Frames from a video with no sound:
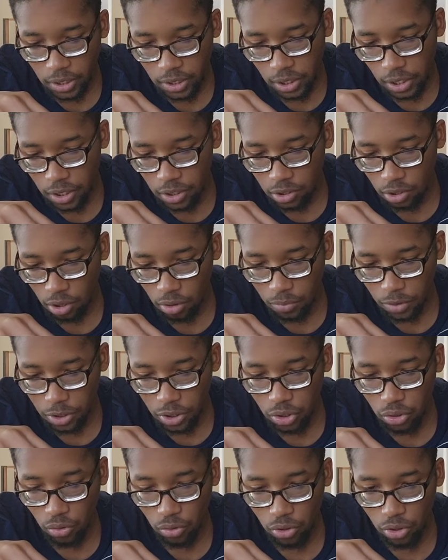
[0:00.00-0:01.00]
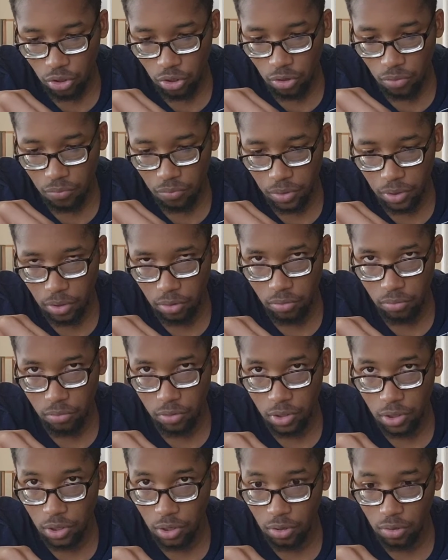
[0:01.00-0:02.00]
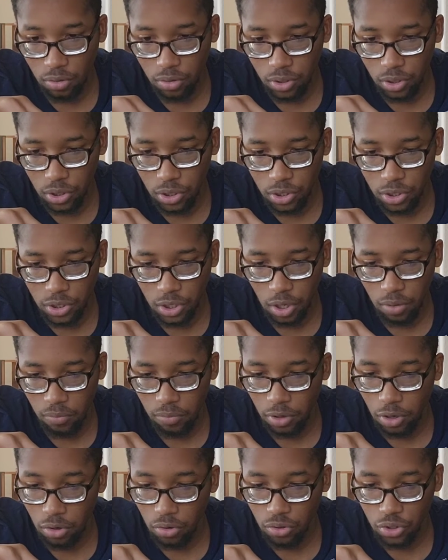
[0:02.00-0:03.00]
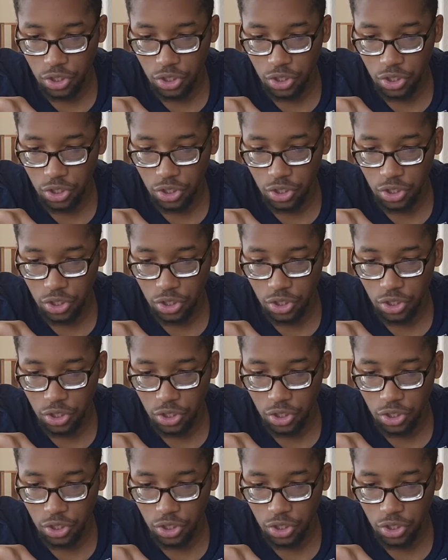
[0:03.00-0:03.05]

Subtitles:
say it's going to be short term, but you know, you just never know.